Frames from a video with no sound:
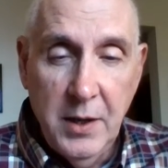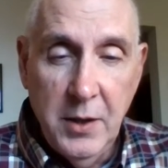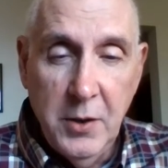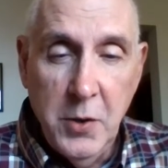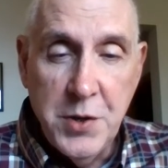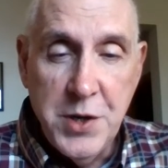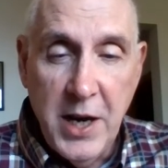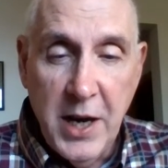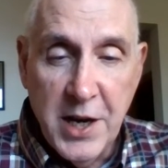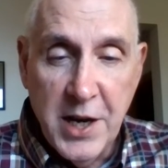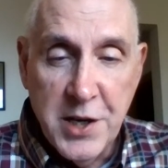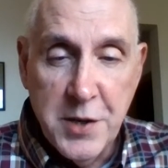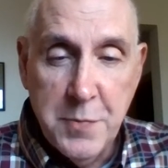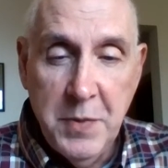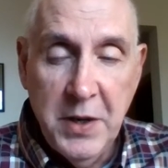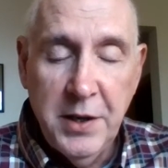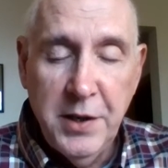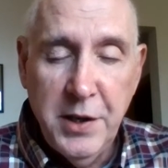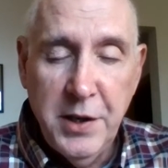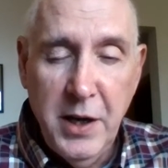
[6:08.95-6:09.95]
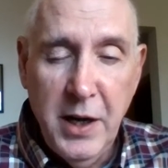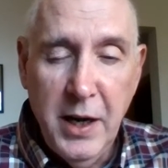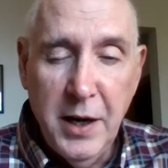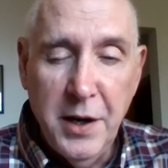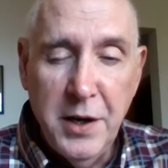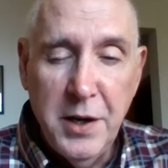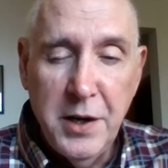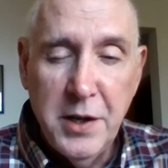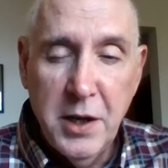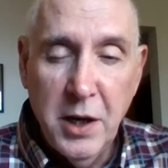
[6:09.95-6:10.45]
whose aspect
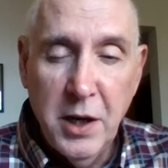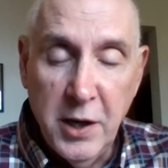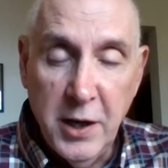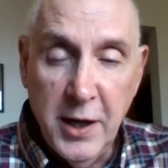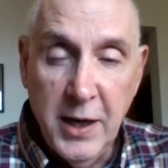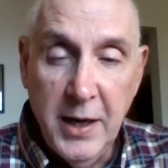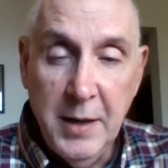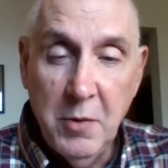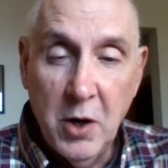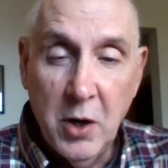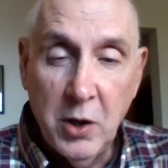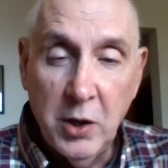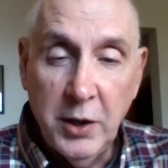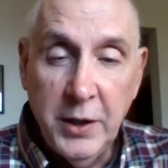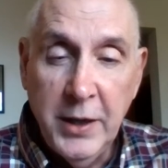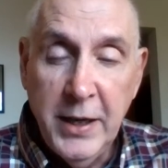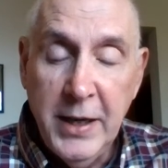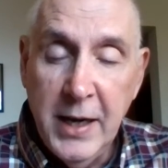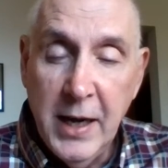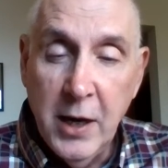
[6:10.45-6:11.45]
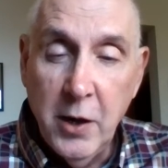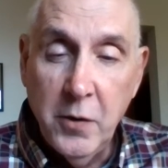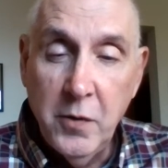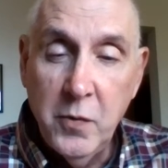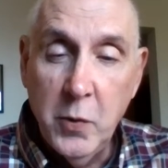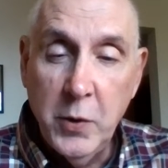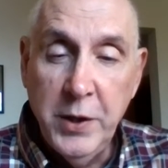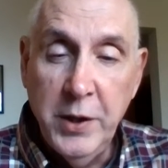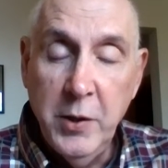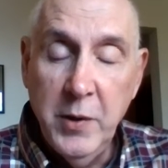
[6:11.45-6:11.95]
and time are laid out
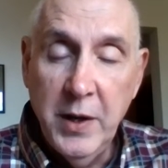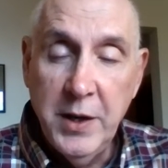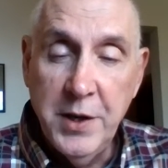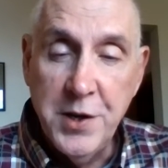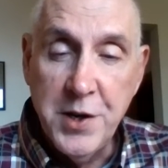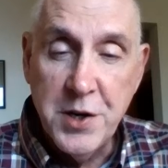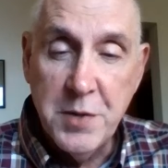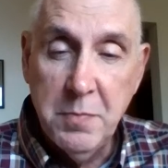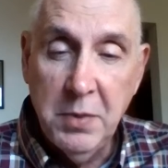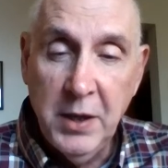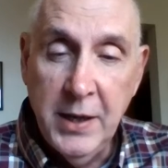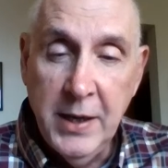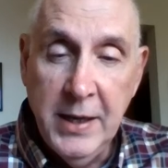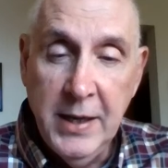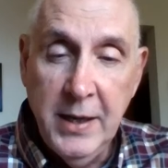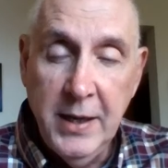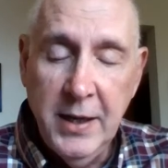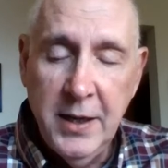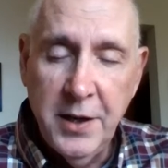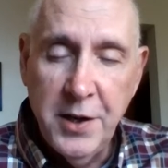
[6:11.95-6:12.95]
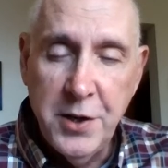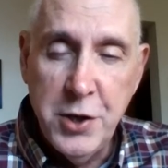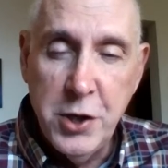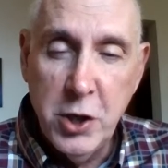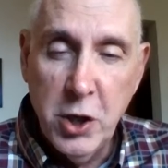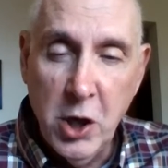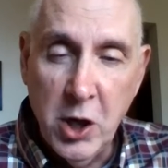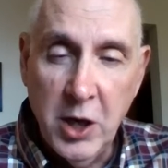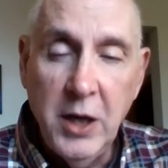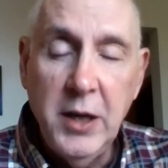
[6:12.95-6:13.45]
for you and displayed in a
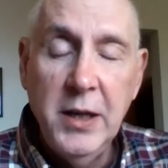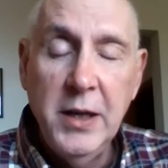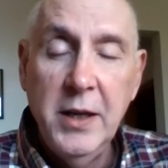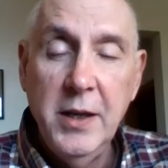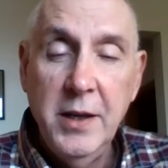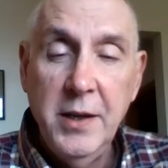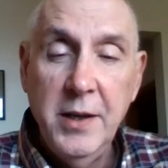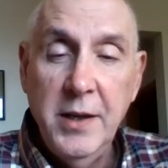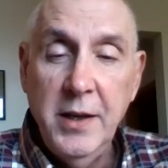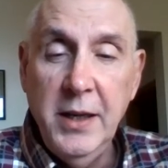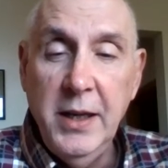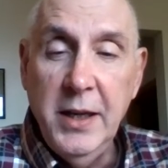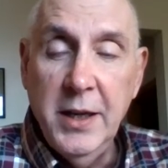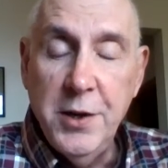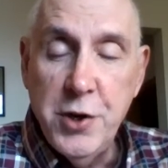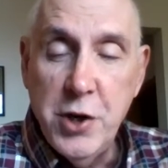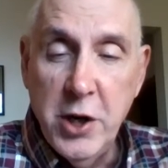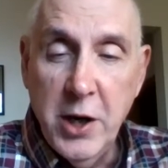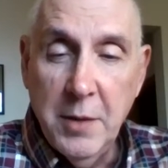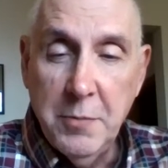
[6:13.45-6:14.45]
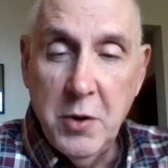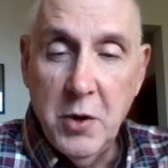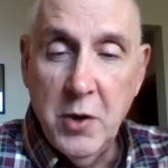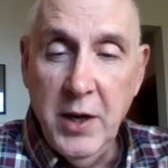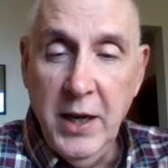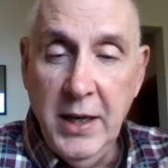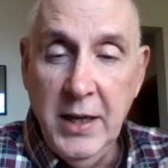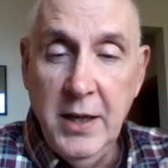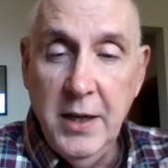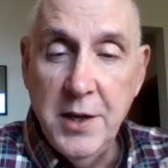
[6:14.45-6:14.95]
chart in chapter
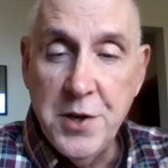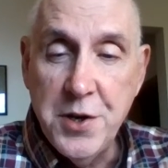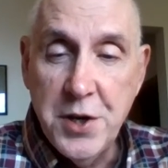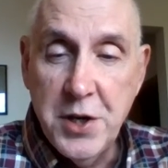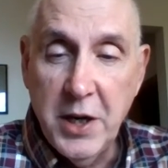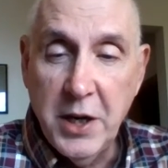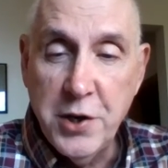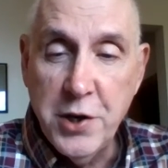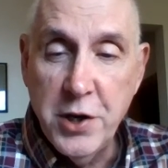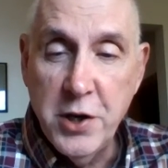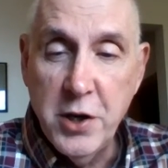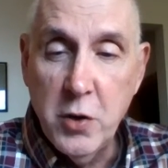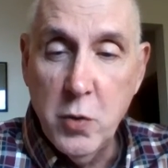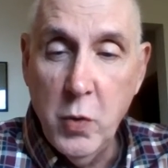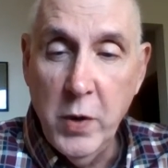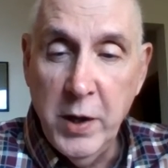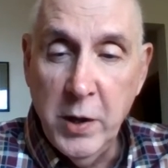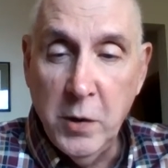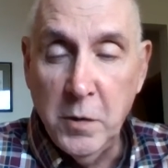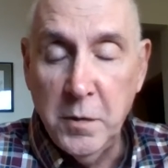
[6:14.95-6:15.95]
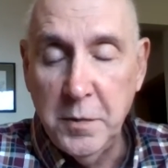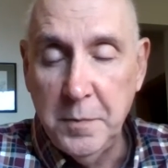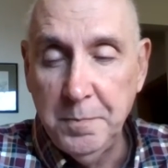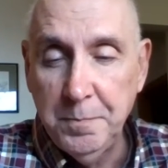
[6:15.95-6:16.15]
8 and section 12.